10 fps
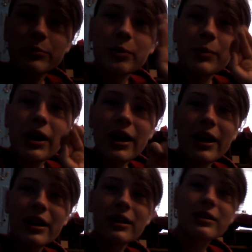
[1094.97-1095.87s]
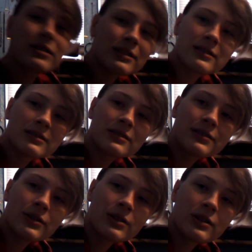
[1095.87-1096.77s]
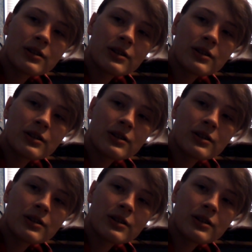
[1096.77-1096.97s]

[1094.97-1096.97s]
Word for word: all next time. Bye bye.